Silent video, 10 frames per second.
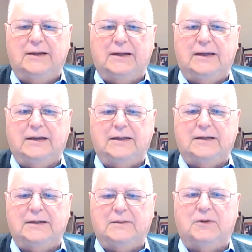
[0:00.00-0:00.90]
And
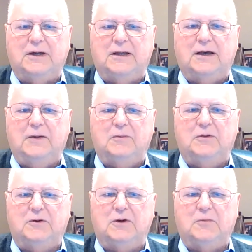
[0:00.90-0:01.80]
while I would
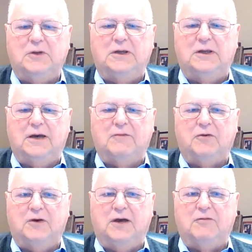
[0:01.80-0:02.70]
normally
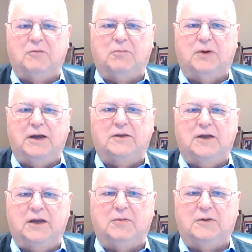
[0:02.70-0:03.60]
never, ever buy a
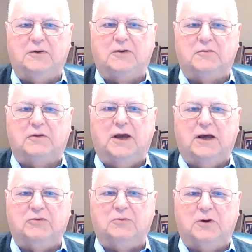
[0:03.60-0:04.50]
table load of
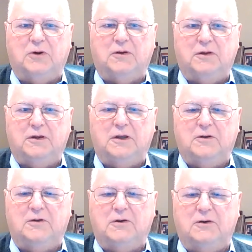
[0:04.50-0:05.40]
glassware, you
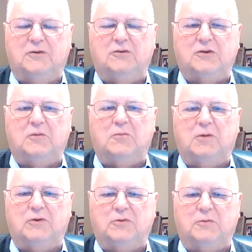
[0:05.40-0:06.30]
know, there are just some
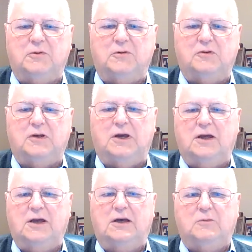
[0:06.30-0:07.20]
moments when you say,
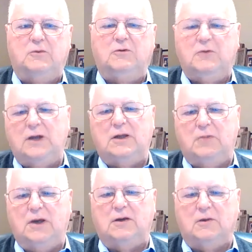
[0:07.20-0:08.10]
would you like to
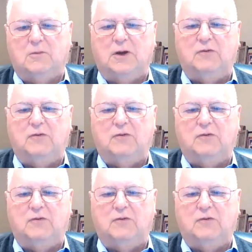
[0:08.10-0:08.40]
make your wife